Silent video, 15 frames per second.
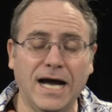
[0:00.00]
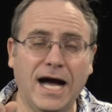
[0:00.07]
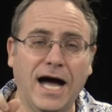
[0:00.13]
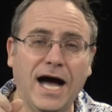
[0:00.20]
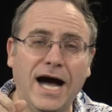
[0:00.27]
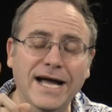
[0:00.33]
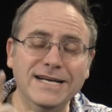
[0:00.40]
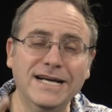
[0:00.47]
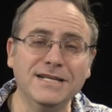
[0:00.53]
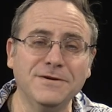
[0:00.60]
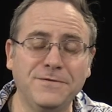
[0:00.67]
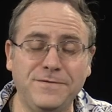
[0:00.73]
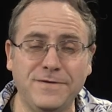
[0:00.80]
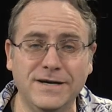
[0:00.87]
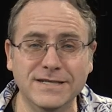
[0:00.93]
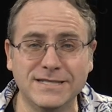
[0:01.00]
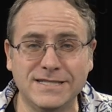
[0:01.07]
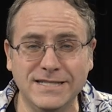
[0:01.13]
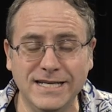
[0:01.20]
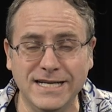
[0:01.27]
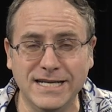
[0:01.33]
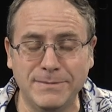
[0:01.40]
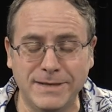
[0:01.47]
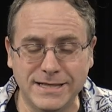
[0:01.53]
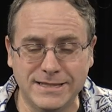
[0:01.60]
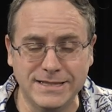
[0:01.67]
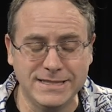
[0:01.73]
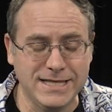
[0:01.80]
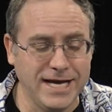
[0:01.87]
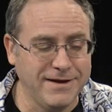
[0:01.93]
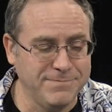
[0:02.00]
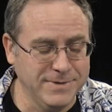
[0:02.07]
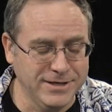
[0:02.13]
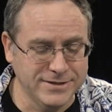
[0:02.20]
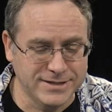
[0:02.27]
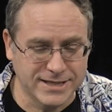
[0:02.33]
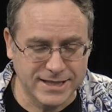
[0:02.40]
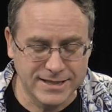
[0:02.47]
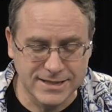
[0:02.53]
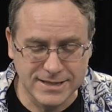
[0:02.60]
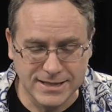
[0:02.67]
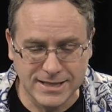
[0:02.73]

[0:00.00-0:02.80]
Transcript: Another fun thing about this half marathon,